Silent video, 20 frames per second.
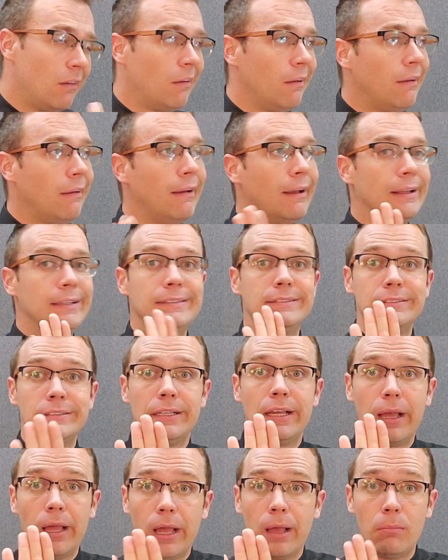such
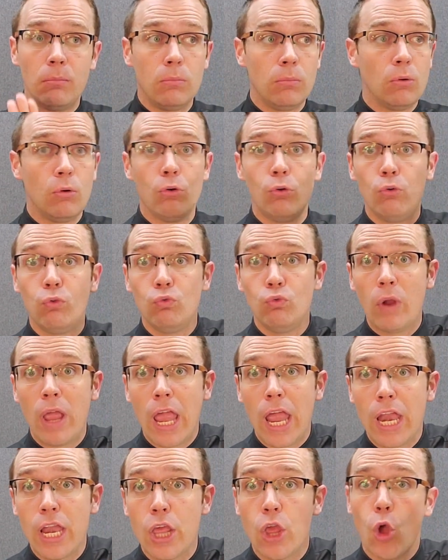as radio
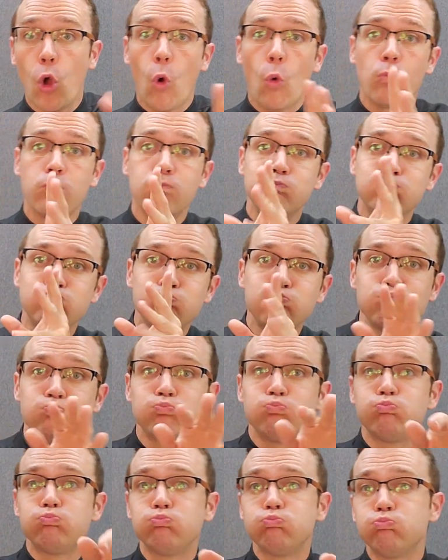information
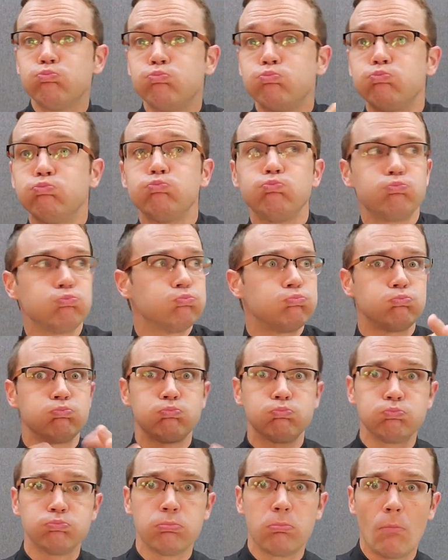about the
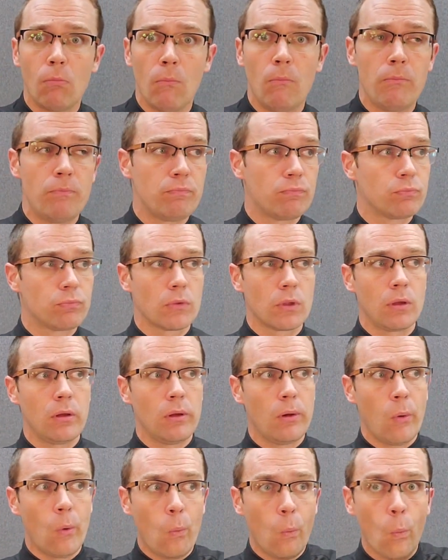disaster or
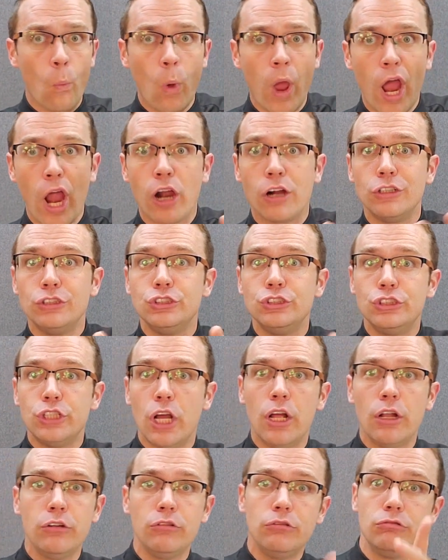location of
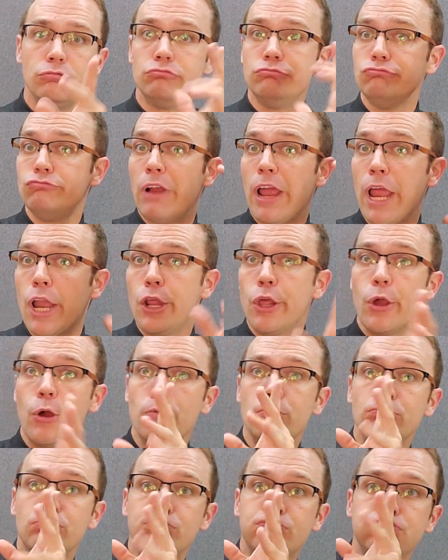shelters.
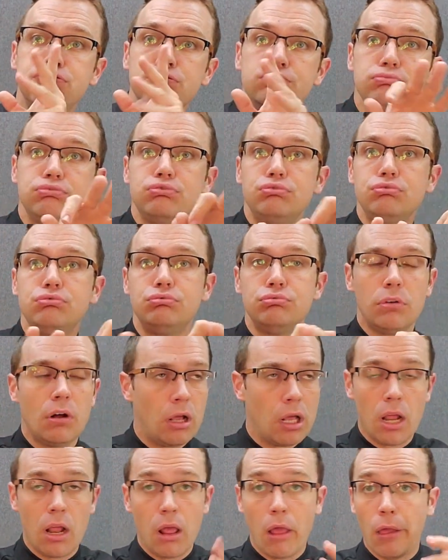Agree
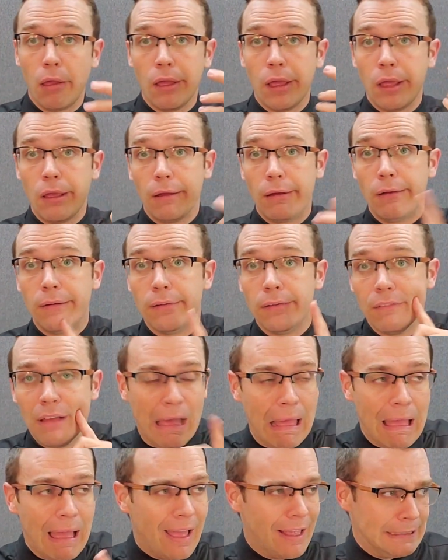on how
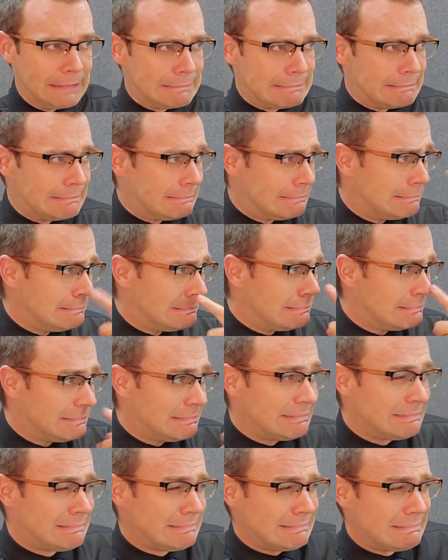you and your network
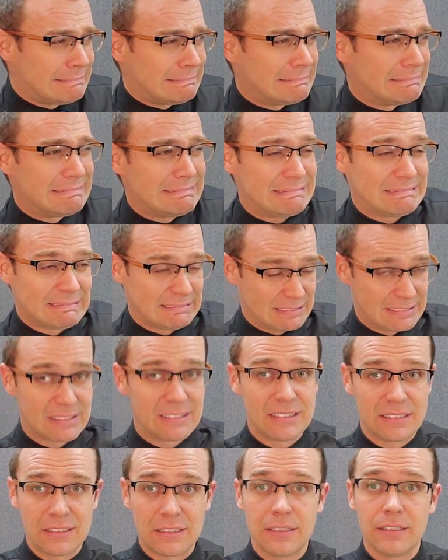will contact each
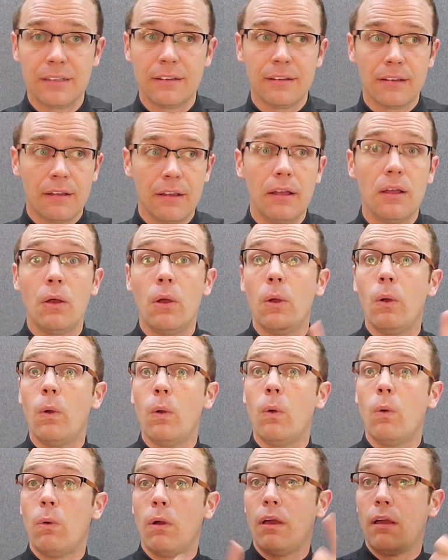other during
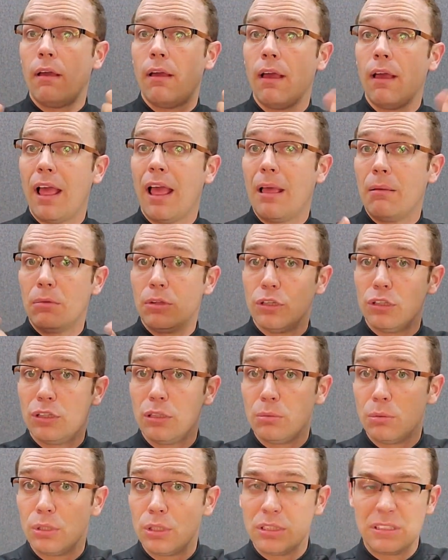an emergency.
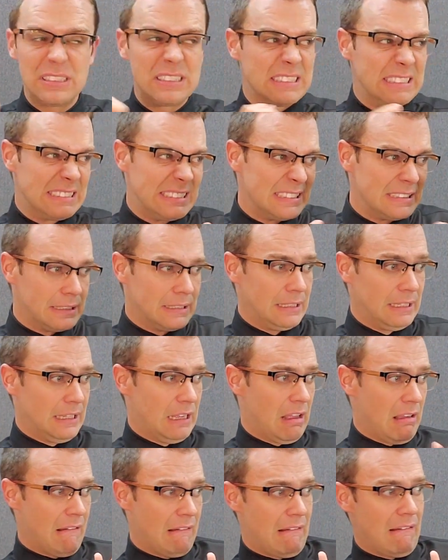Do not
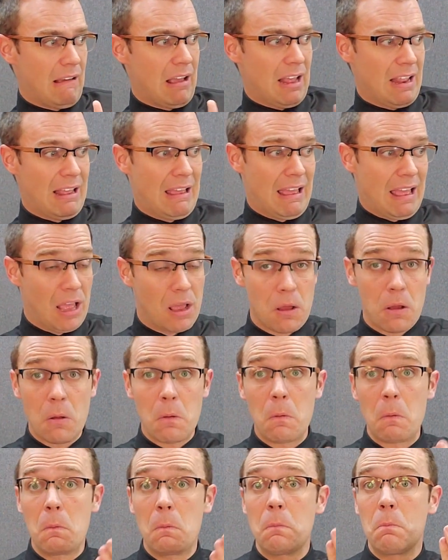count on the
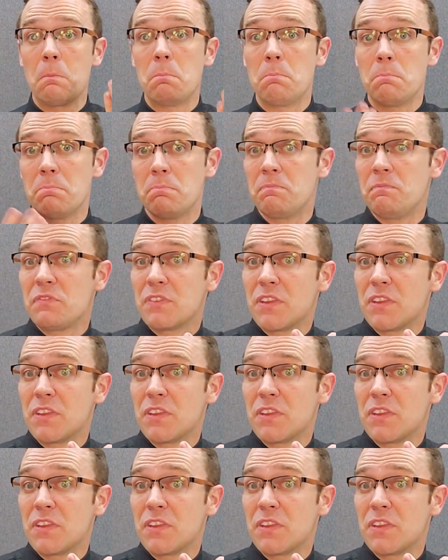telephones working.